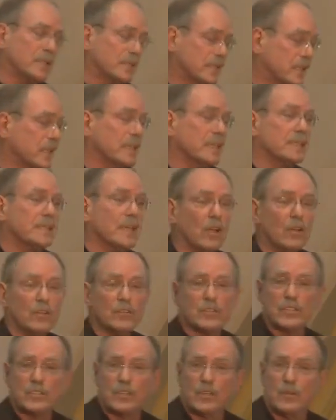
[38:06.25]
into the
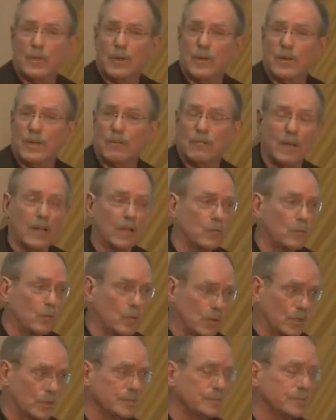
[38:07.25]
intelligence community around the
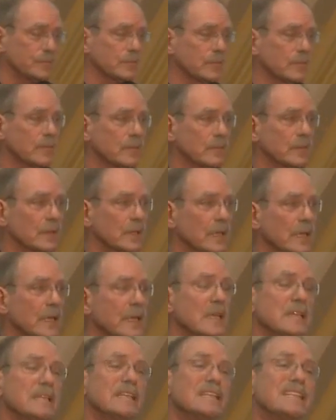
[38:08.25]
world
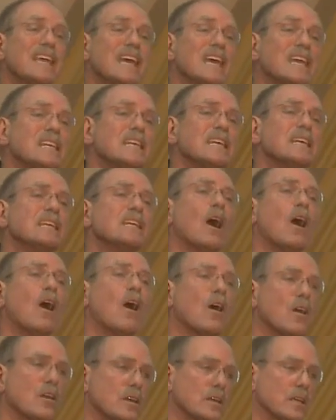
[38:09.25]
that they need
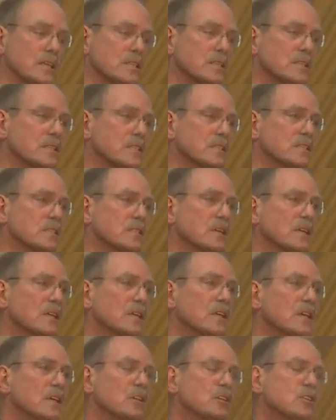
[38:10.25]
artists
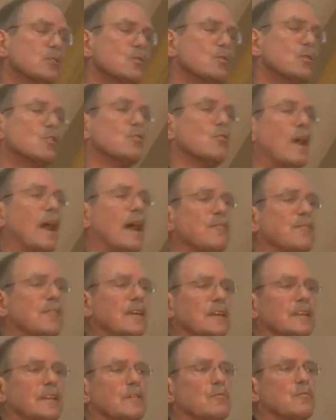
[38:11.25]
to
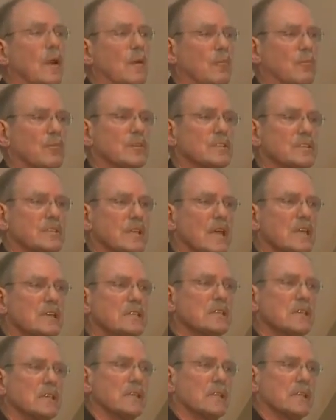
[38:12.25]
graphically
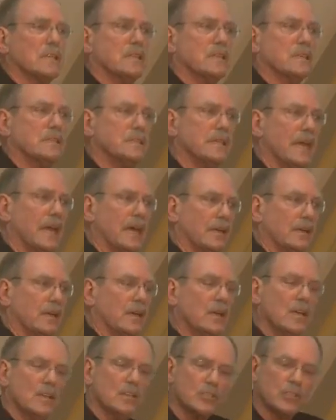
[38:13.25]
represent the
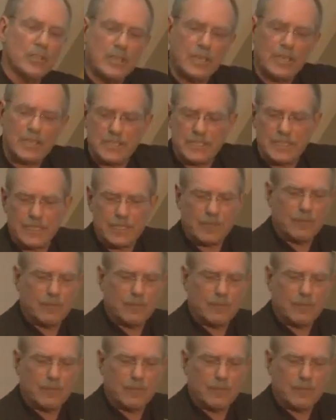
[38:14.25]
data so you can see